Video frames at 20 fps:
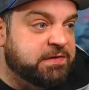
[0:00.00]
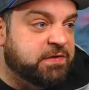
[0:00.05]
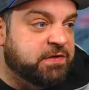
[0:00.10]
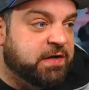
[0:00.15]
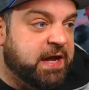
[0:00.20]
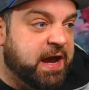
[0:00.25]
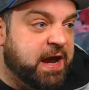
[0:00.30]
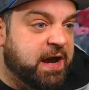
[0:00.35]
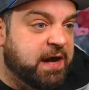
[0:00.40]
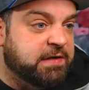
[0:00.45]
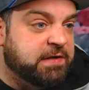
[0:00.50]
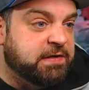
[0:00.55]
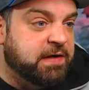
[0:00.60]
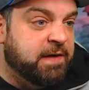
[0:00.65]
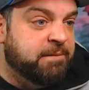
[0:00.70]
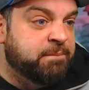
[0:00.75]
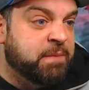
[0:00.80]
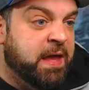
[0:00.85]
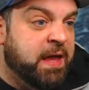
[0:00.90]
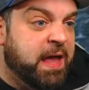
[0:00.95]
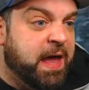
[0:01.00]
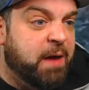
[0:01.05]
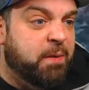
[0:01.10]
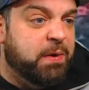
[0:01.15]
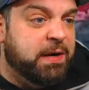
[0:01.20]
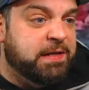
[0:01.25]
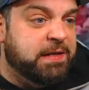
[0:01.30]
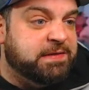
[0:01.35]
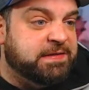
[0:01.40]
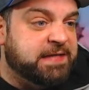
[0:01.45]
your character. I
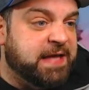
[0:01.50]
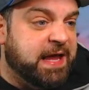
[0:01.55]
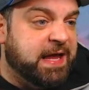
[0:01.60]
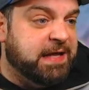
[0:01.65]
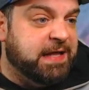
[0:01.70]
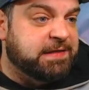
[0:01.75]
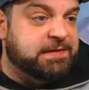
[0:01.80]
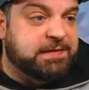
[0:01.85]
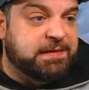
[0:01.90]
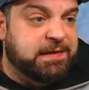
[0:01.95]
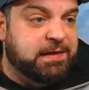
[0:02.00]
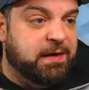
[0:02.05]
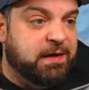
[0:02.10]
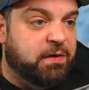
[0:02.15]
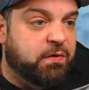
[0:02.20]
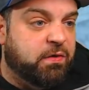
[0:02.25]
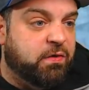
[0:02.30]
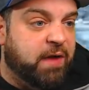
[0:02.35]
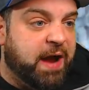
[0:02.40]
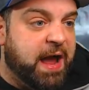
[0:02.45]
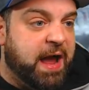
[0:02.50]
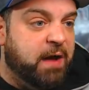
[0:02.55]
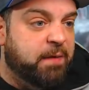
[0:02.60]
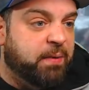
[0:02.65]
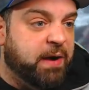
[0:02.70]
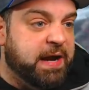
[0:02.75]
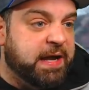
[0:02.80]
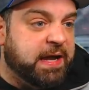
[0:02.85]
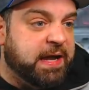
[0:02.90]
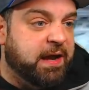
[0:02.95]
wouldn't say it's, you know,
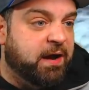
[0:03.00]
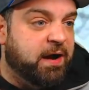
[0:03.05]
groundbreaking or